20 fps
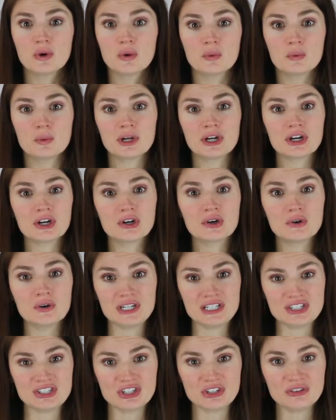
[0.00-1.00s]
We're
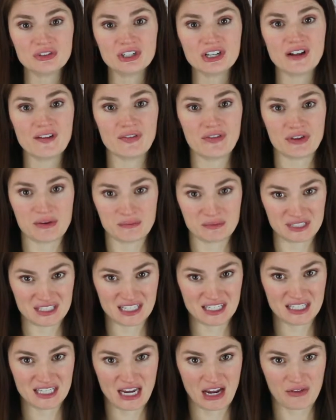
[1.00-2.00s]
going to look at them
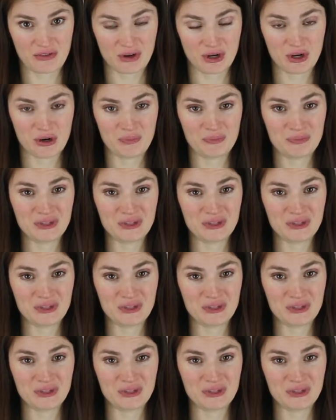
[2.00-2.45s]
together